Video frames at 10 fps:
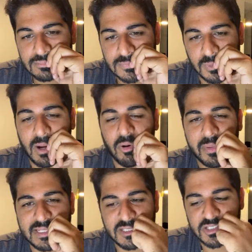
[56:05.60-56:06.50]
Wow,
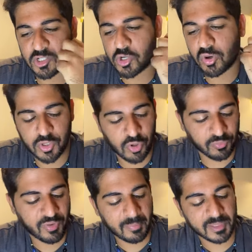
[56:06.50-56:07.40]
amazing. So your
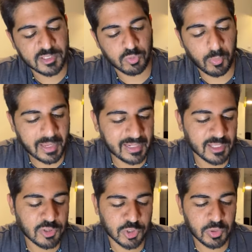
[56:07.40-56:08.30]
family is
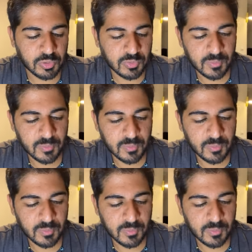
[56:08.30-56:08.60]
Romanian Jew?